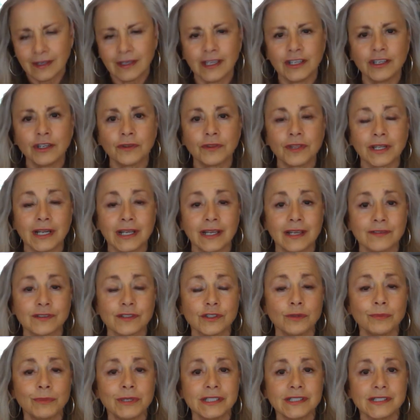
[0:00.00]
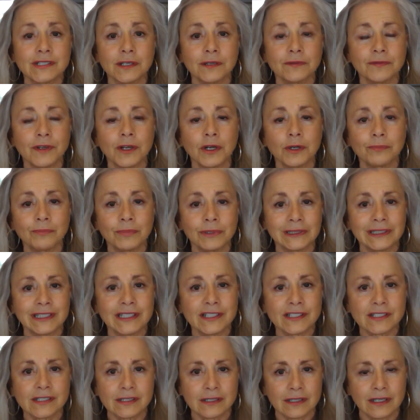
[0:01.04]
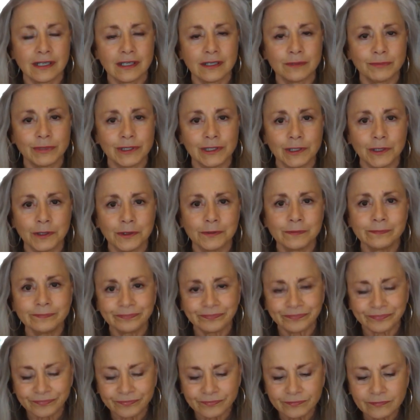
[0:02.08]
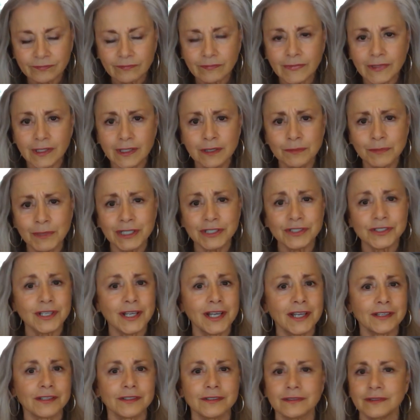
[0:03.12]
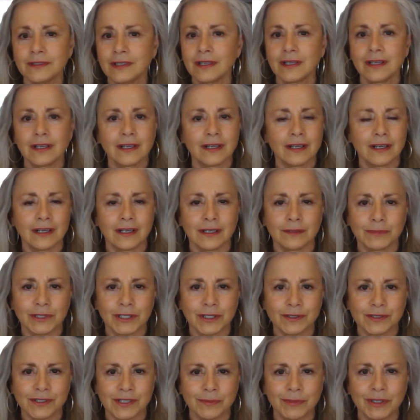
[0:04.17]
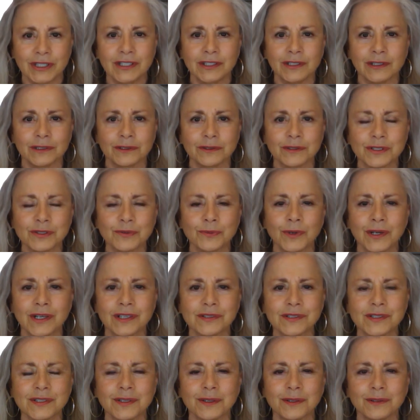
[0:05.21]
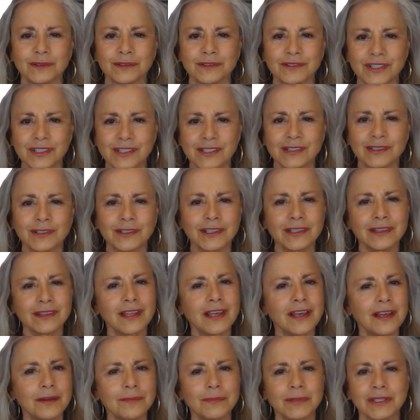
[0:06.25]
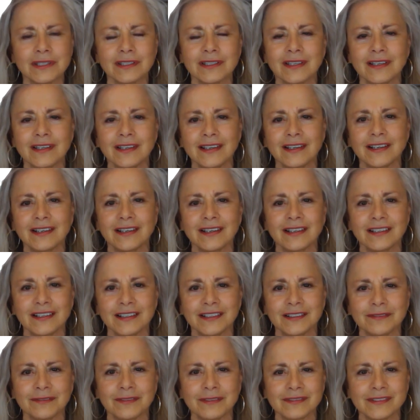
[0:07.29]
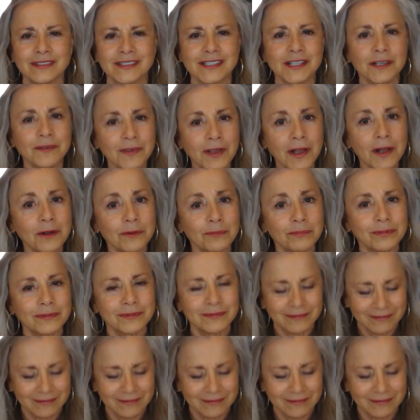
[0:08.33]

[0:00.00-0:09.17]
I know that I have so many self-help links uh, below in my channel uh, because I'm a healer as well. So just look at them and um, self-help.